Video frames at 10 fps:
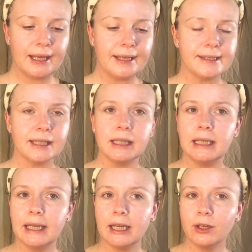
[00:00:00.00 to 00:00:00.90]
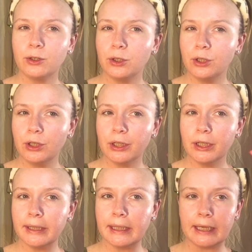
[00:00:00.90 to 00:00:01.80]
It's a little
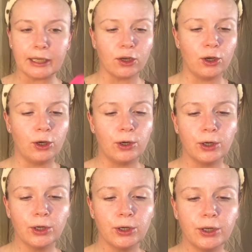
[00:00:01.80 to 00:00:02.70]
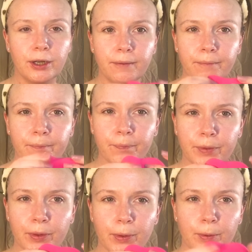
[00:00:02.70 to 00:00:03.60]
hard
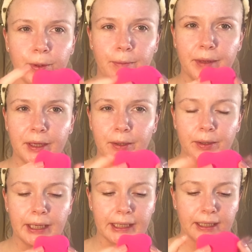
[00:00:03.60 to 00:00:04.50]
through the middle,